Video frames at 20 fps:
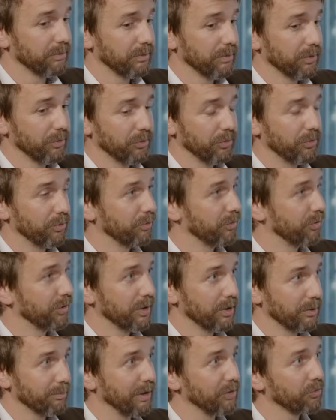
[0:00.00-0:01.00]

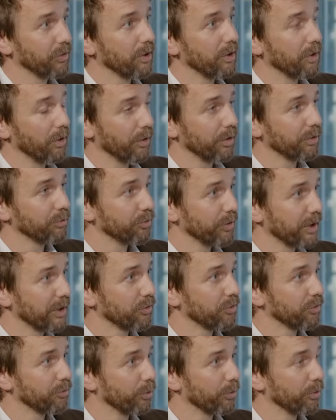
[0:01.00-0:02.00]
see it makes a lot of
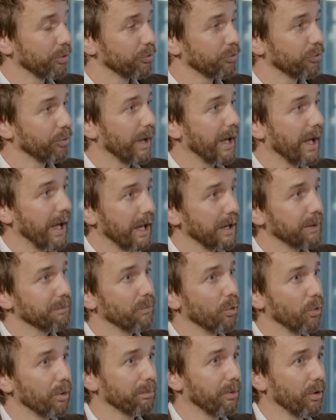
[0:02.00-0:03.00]
sense for us to add
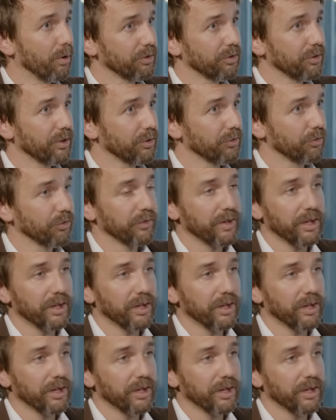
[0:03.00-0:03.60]
more partners.